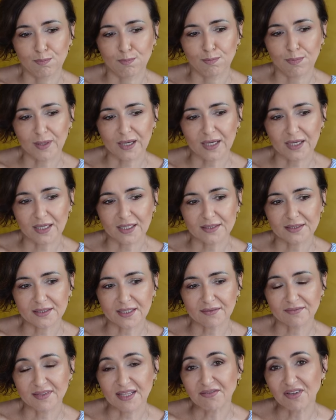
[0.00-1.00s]
But
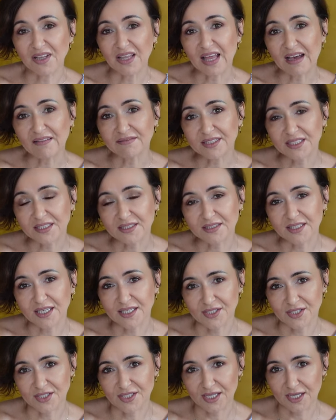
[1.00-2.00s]
I've never loved it
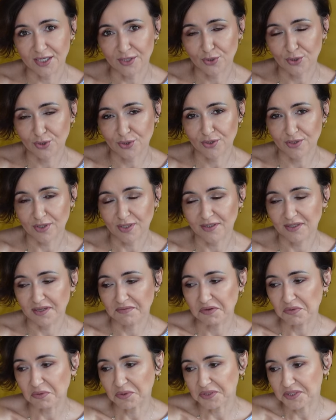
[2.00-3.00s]
as such. I
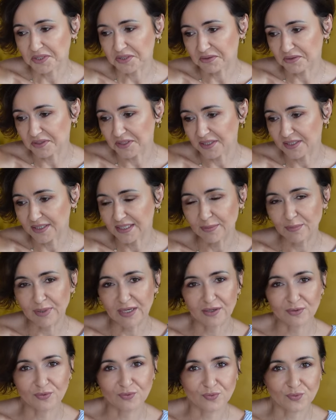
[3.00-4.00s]
never wanted to learn
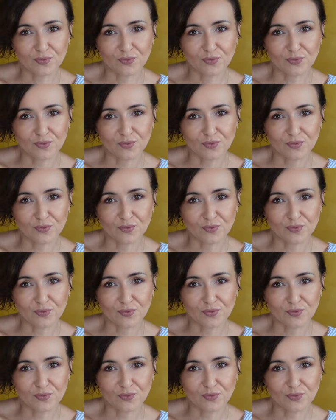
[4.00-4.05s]
about